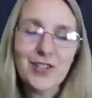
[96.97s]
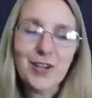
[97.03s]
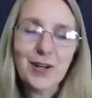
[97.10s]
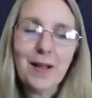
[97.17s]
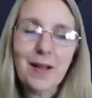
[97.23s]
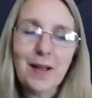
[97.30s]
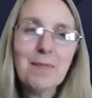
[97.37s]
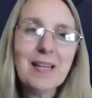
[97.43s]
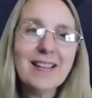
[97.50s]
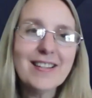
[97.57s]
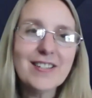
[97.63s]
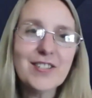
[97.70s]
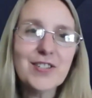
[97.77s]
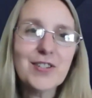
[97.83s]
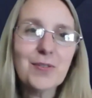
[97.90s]
Jeremy.
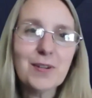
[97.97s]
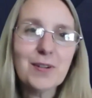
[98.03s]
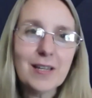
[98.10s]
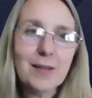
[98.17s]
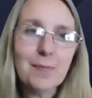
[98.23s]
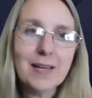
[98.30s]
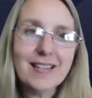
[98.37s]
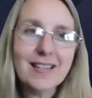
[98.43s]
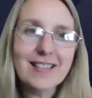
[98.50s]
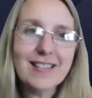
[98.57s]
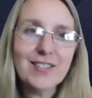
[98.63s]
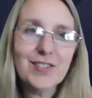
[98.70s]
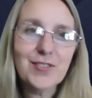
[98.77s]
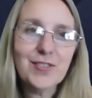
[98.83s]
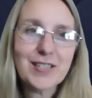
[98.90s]
This
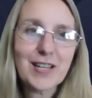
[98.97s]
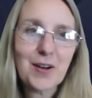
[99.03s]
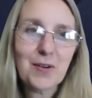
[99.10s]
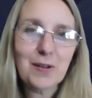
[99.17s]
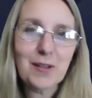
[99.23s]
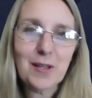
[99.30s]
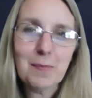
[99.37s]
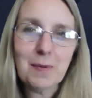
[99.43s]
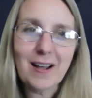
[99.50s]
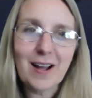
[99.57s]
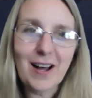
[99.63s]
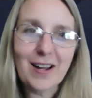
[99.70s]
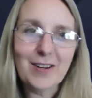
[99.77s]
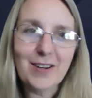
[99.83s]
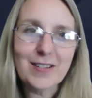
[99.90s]
feels like a really big
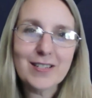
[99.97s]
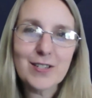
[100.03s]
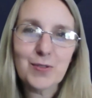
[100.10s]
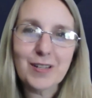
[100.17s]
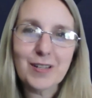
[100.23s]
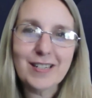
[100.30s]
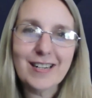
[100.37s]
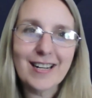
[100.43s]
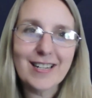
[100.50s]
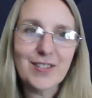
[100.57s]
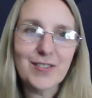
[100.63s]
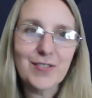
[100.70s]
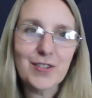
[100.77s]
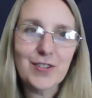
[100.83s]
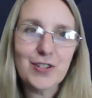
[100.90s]
honor. This is really nice
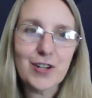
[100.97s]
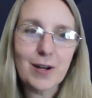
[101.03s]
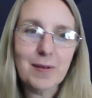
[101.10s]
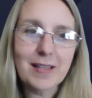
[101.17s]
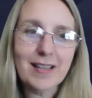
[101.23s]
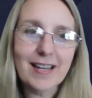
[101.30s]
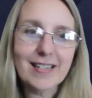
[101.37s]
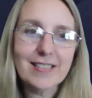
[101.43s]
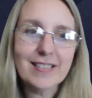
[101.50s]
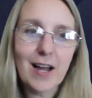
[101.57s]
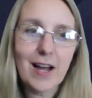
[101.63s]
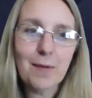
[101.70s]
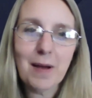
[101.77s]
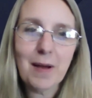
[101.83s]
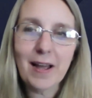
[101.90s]
of you, Jeremy. Like,
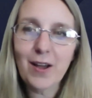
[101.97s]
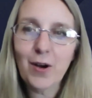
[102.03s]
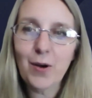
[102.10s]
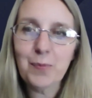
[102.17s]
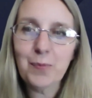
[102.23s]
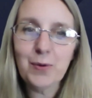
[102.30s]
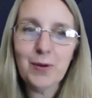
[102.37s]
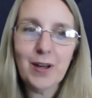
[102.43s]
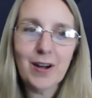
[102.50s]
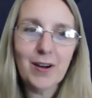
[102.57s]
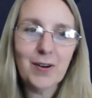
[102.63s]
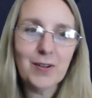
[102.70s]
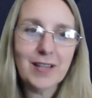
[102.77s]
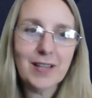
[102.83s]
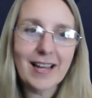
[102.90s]
Tom, I hope you
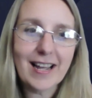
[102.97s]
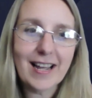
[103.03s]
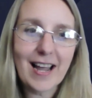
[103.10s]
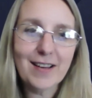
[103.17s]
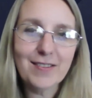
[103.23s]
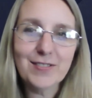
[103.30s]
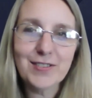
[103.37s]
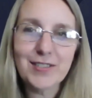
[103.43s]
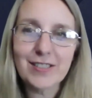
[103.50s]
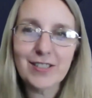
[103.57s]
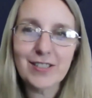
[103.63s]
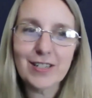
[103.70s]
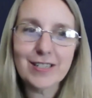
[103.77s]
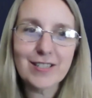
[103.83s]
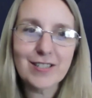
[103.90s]
know, like, I have such
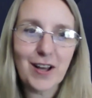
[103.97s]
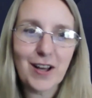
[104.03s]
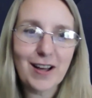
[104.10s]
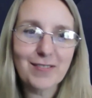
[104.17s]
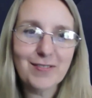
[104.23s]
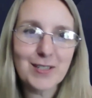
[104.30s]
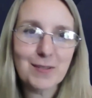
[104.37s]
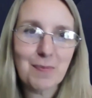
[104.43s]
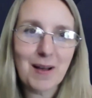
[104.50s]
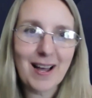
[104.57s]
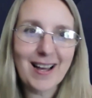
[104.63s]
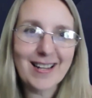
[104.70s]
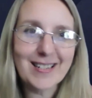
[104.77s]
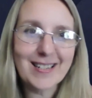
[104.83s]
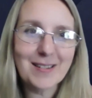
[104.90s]
a soft
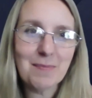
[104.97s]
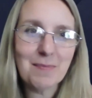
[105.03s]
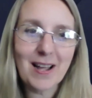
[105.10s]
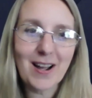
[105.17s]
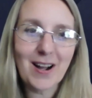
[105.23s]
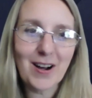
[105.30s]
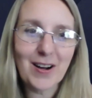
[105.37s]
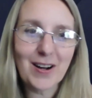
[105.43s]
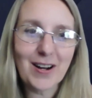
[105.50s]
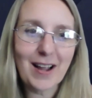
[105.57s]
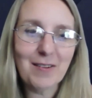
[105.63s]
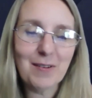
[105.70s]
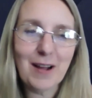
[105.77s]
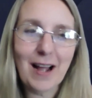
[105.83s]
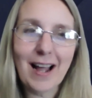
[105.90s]
spot in my heart.
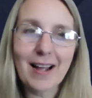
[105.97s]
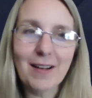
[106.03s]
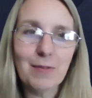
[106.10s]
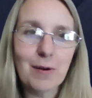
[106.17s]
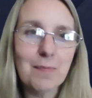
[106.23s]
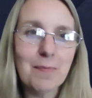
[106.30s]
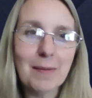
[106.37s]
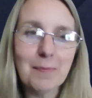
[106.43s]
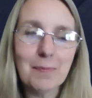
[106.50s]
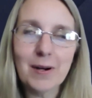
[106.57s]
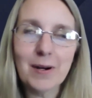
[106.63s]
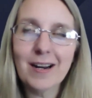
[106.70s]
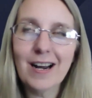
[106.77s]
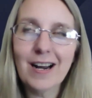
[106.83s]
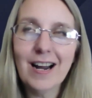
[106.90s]
I
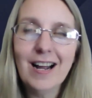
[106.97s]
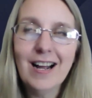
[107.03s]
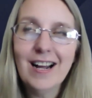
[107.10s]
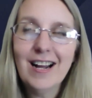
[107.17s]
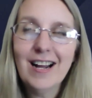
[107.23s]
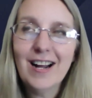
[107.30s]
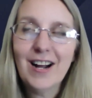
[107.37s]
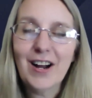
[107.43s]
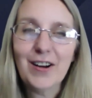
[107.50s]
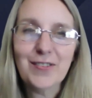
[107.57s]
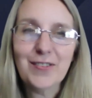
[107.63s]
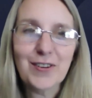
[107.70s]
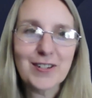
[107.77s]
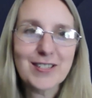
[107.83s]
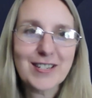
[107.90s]
remember our
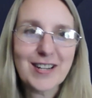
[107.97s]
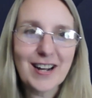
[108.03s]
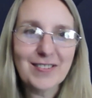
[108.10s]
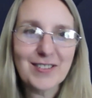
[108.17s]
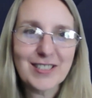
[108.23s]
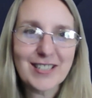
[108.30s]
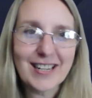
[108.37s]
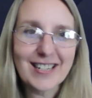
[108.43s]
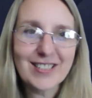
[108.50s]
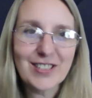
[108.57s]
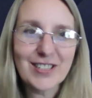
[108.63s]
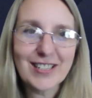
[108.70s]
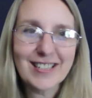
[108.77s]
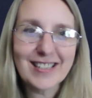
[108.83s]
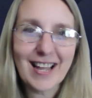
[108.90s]
first
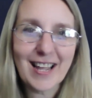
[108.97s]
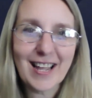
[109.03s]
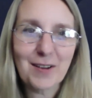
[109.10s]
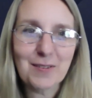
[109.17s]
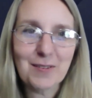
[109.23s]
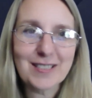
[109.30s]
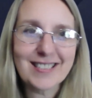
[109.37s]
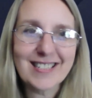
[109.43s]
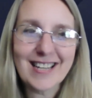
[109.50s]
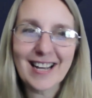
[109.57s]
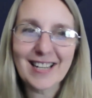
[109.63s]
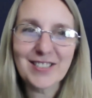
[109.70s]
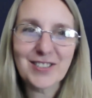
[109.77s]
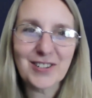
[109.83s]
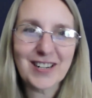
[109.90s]
conversation like it was
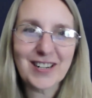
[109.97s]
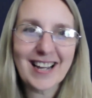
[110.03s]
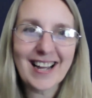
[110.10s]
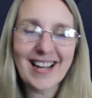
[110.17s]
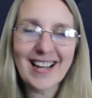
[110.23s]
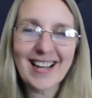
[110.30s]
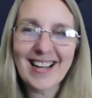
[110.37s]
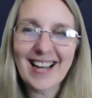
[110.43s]
yesterday.